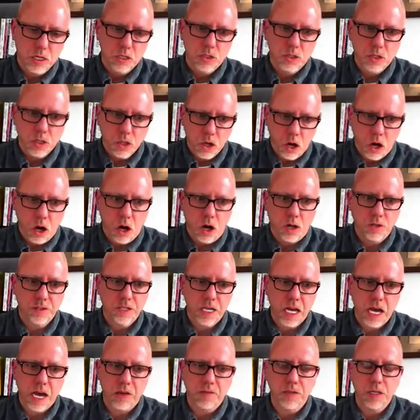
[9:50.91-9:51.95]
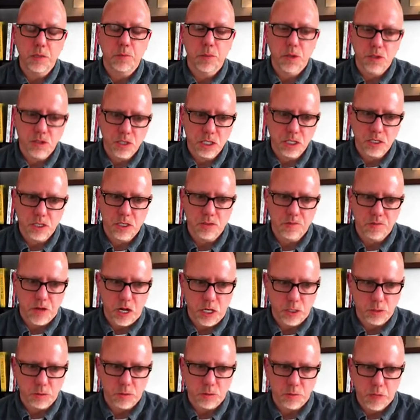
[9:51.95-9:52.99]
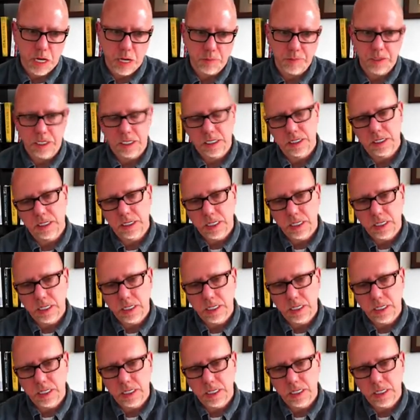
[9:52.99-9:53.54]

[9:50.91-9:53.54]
to call to have the persistent volumes populated.